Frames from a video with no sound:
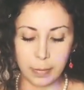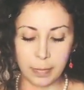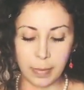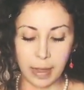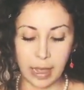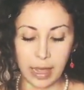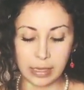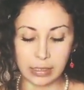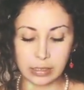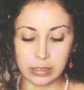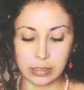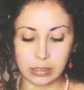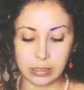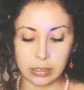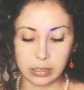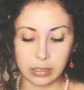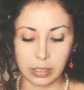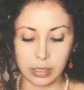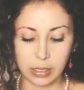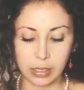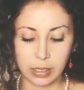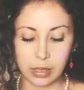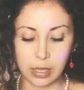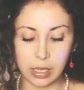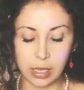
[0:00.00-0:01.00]
past
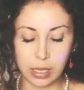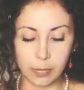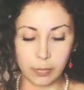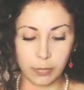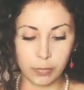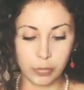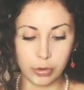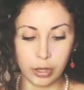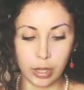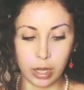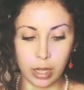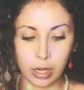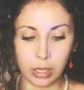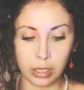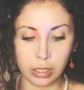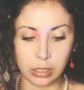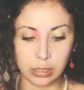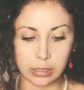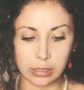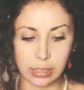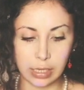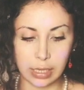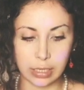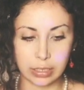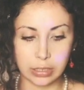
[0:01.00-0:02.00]
the embryonic
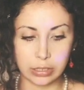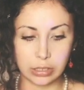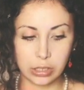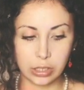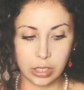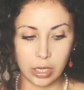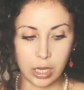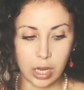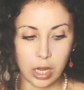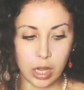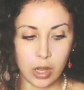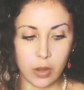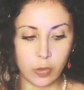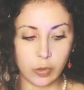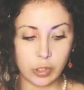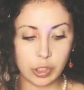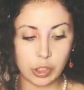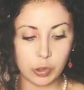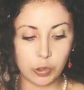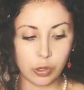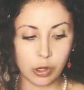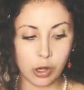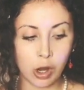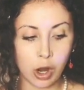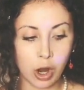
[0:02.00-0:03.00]
stage when
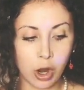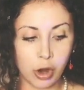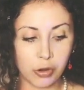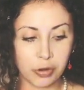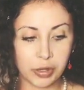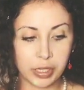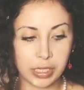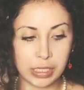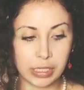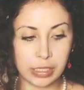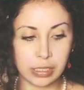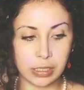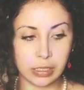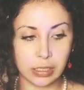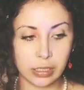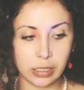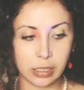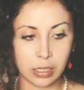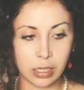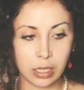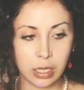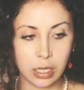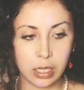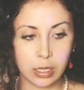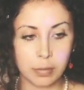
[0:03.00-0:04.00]
you are already
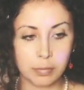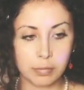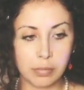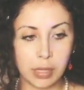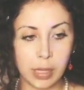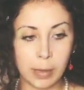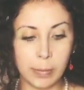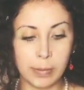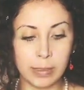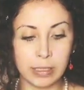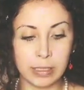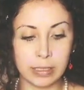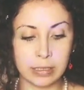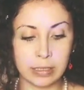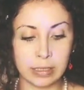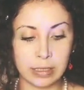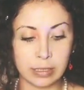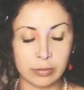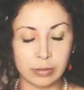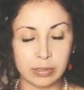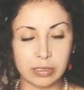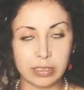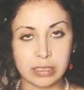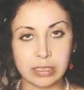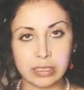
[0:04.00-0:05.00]
publicly
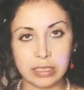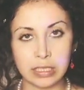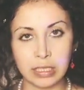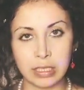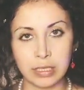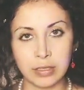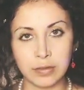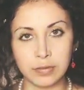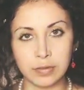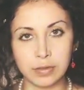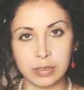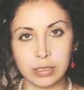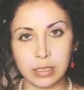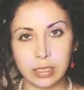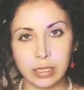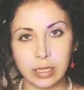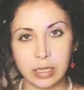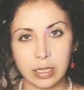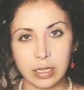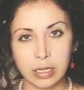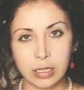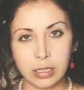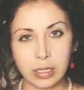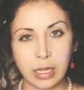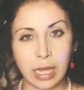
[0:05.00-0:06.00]
received
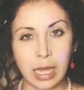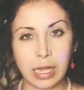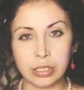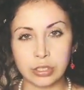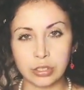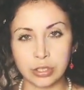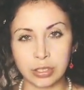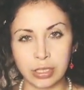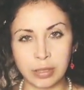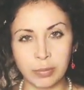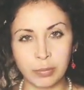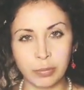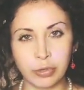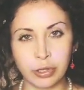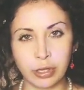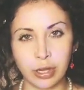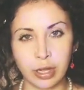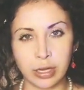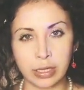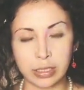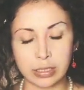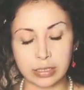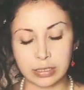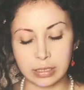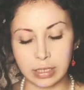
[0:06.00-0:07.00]
at your
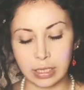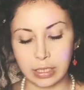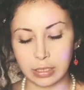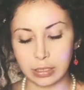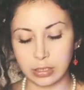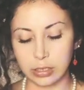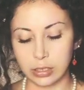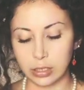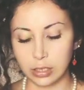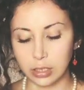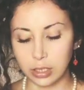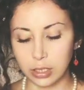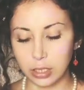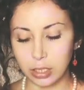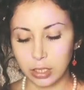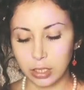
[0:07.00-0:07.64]
embryonic stage.